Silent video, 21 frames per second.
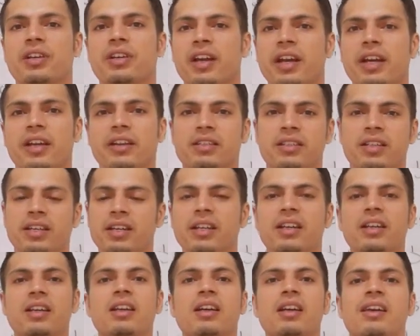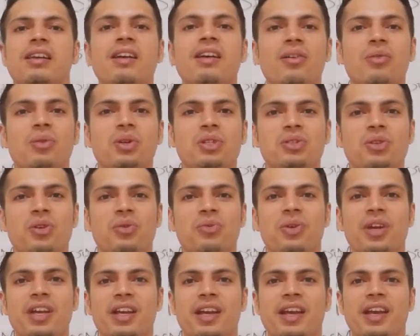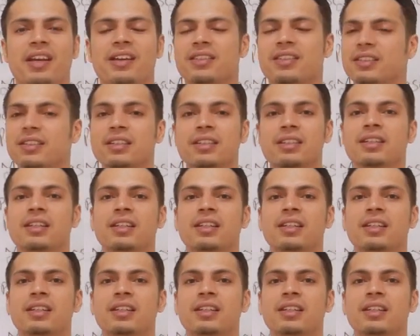great. And how was your weekend?